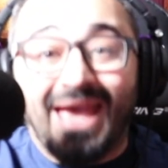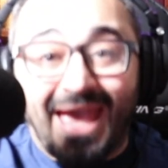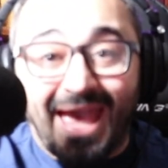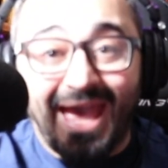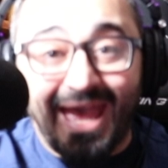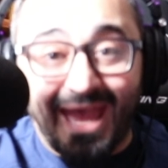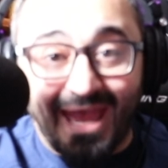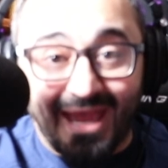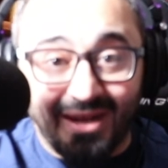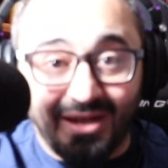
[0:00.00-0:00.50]

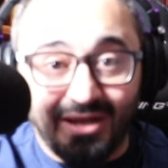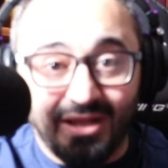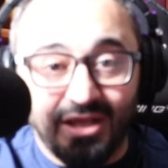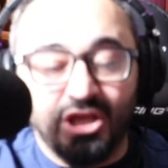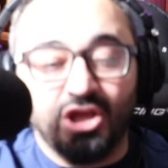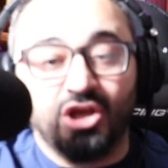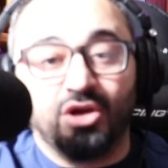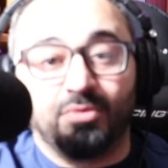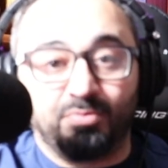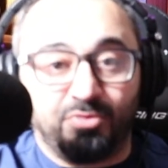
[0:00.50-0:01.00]
can
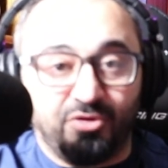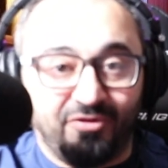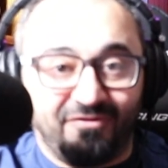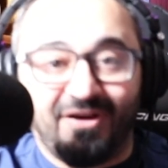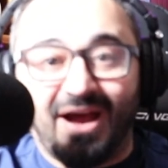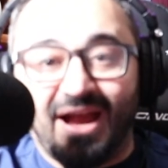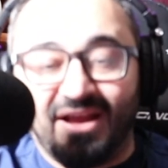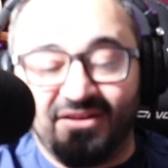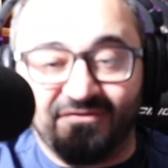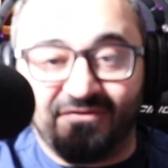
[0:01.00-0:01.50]

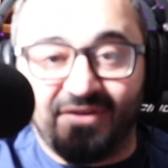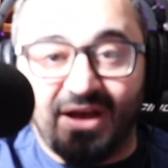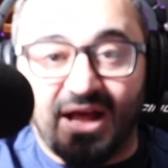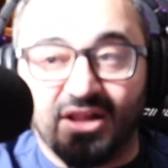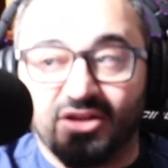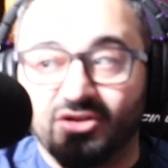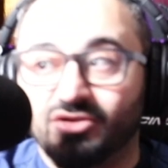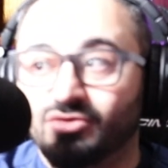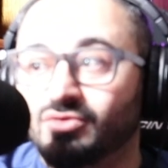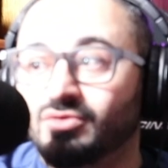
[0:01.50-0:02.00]
provide
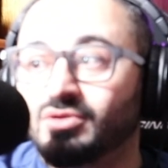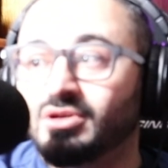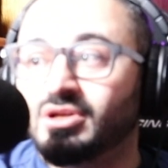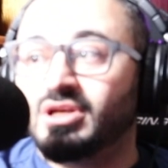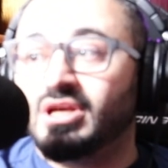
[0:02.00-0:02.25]
value